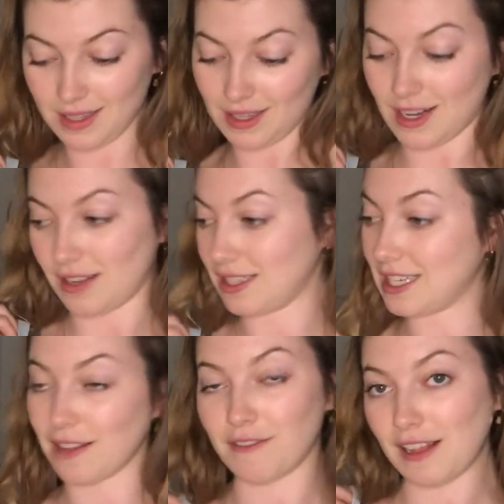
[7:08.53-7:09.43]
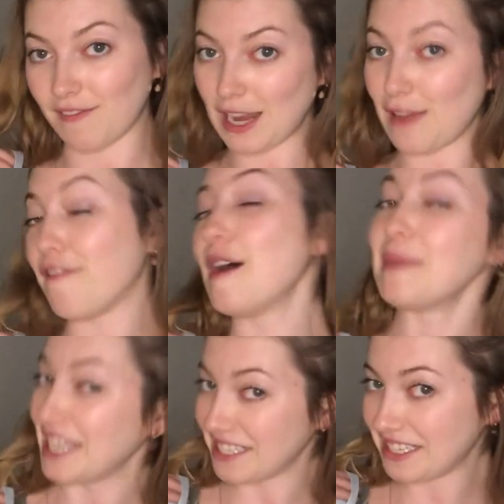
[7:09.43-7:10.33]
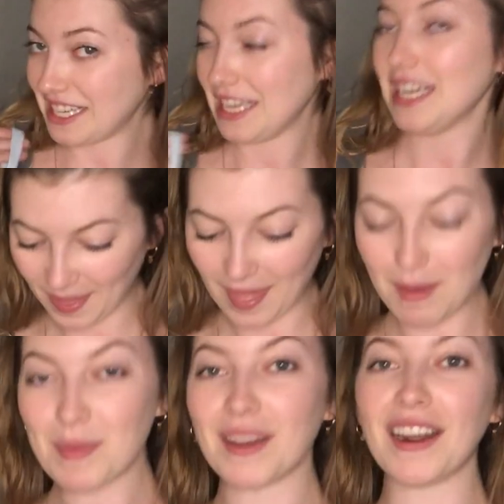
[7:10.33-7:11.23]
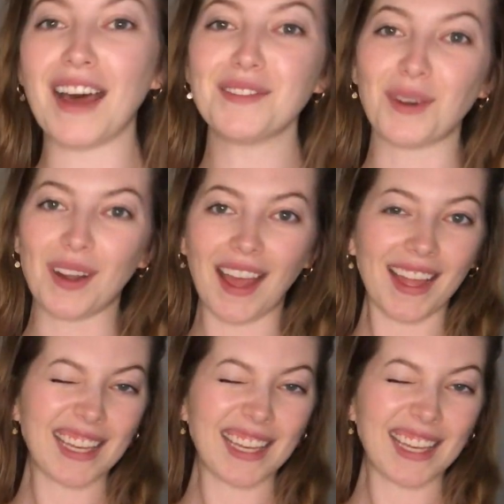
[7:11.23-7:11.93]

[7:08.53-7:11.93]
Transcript: you know, still feel very feminine. Let me put it on for you.